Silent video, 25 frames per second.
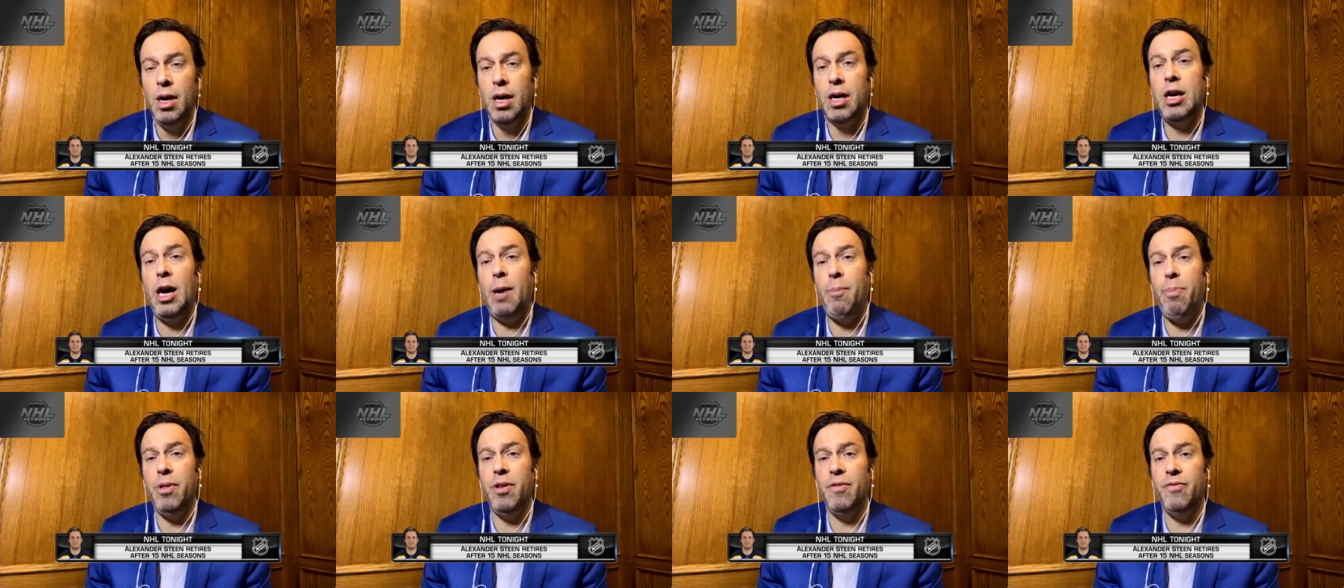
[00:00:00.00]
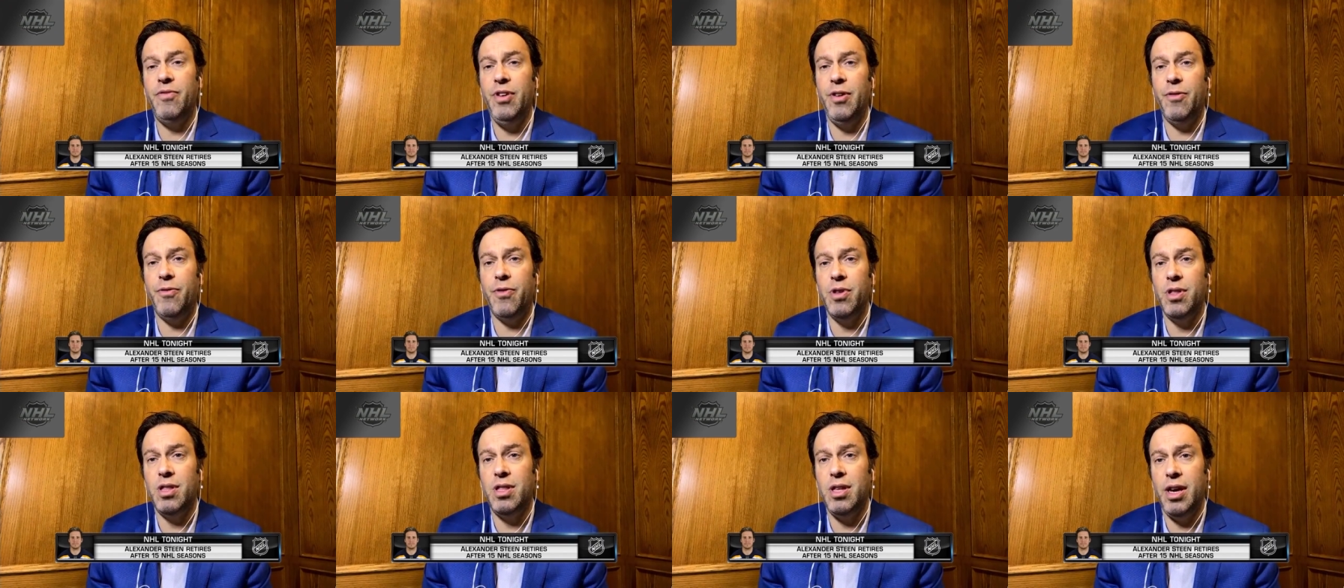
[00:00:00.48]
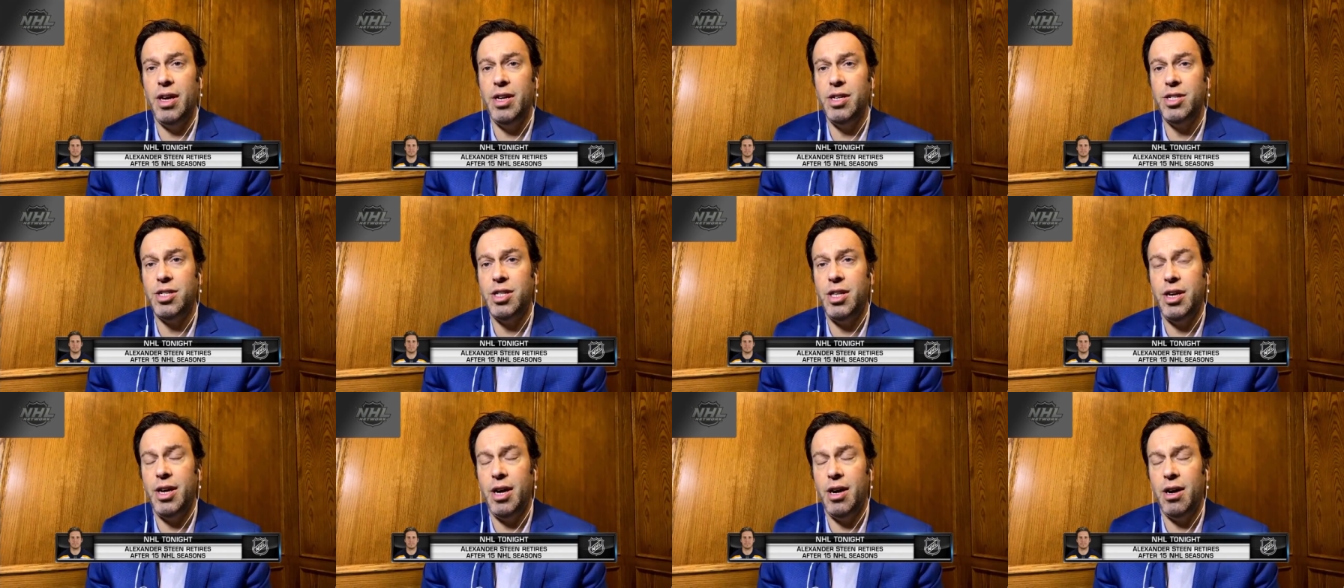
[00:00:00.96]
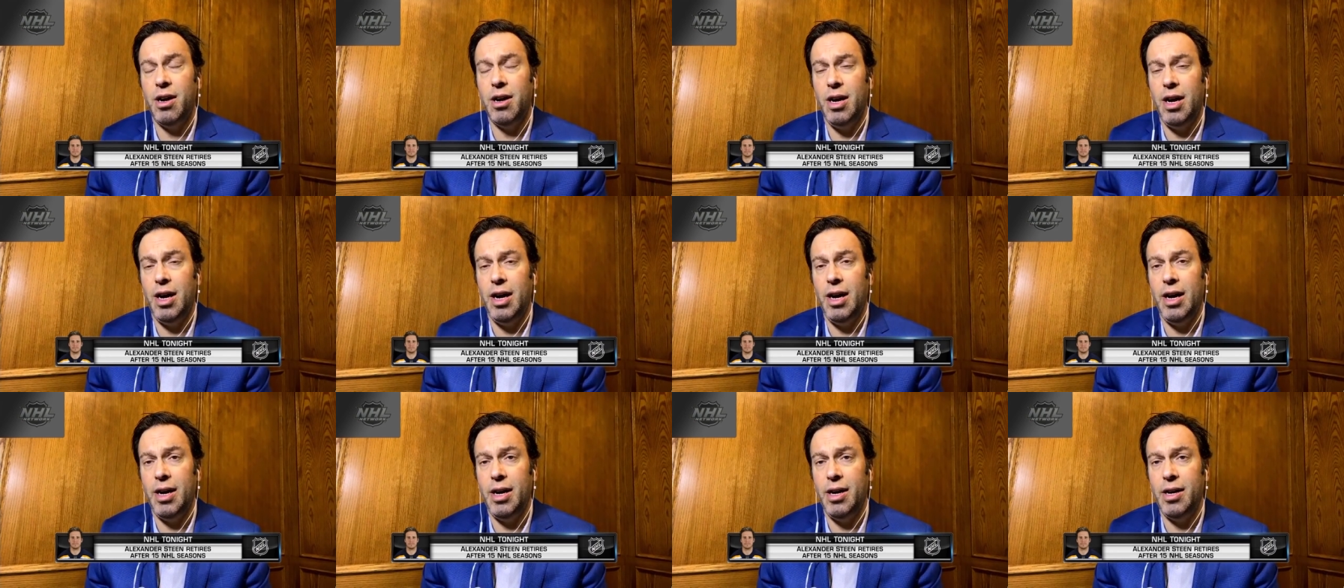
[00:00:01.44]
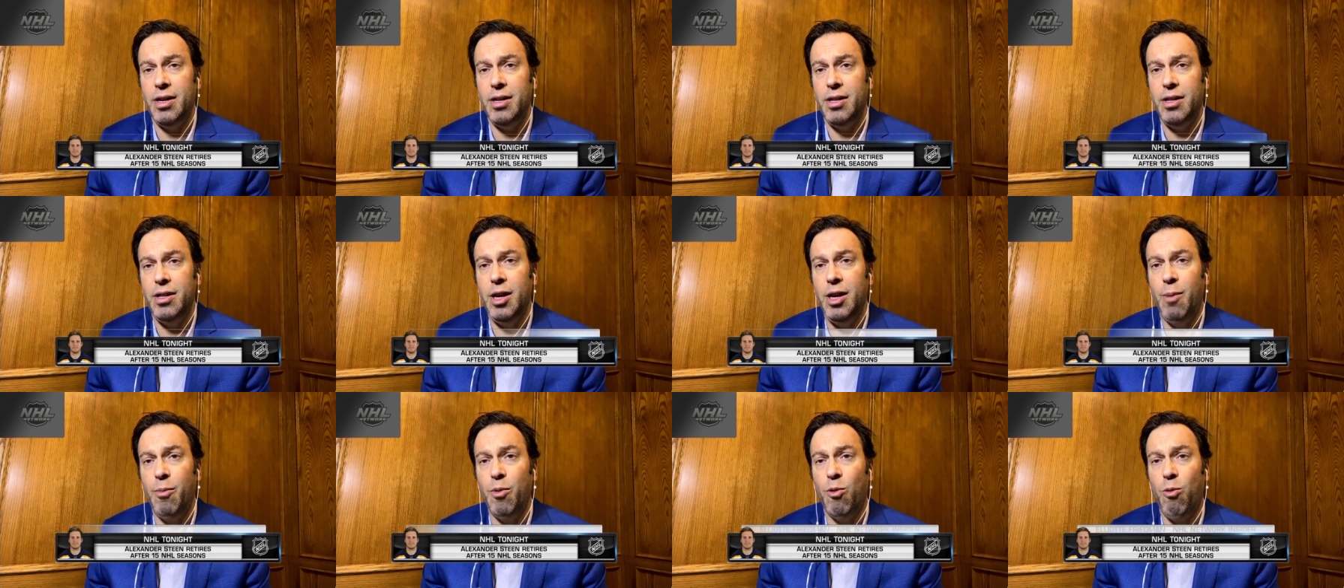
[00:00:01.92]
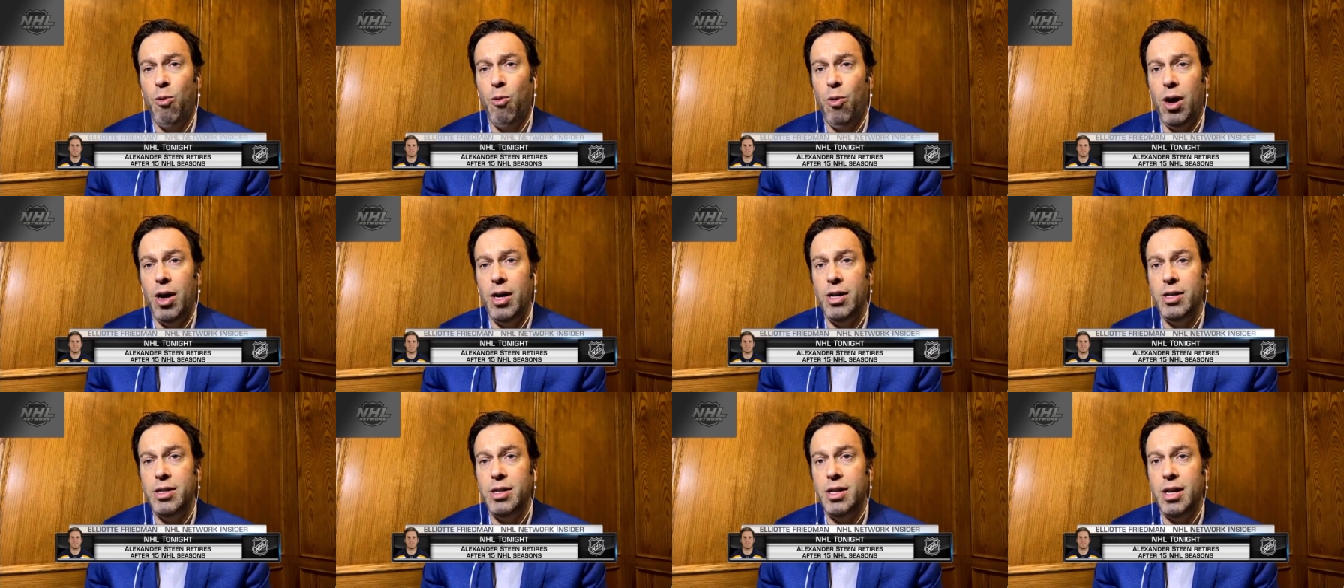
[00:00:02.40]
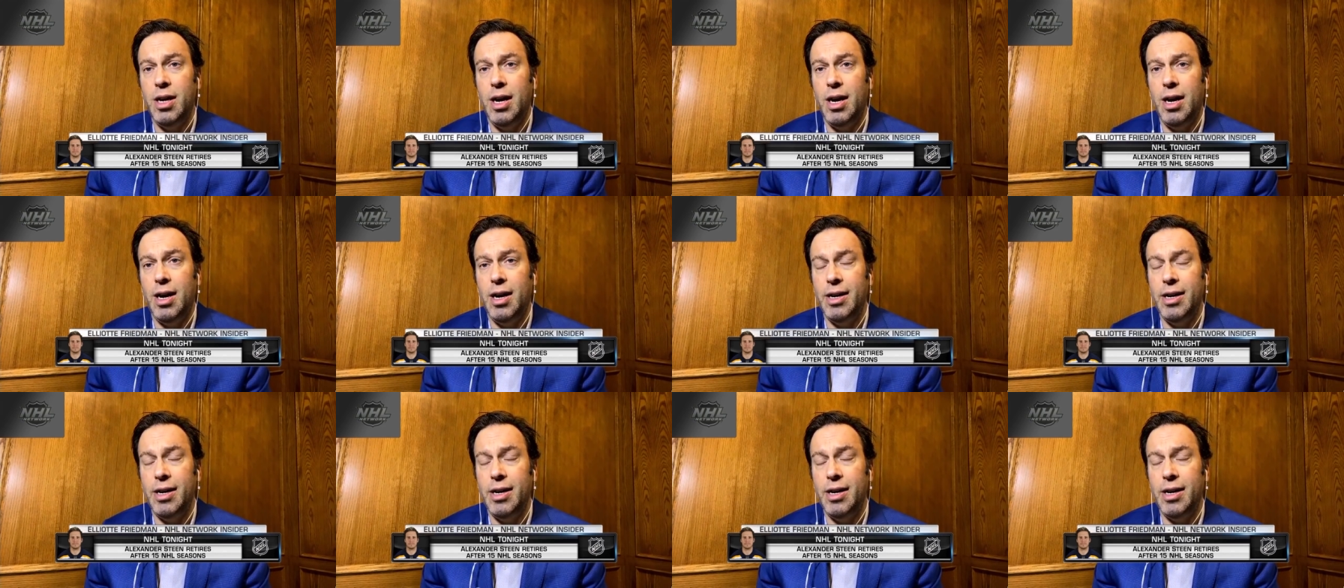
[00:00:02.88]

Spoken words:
Couple of different things there. Number one,